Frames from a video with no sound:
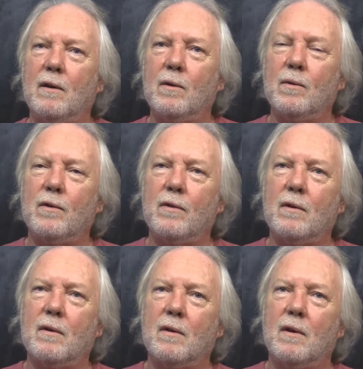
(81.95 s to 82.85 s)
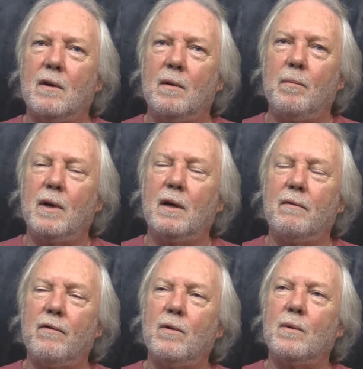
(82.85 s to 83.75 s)
who was a big
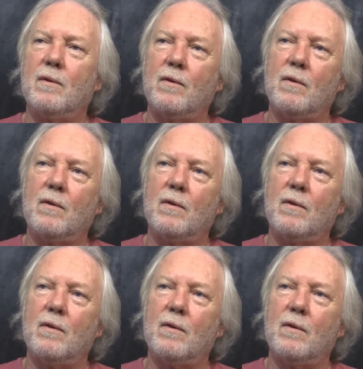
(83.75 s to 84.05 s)
influence.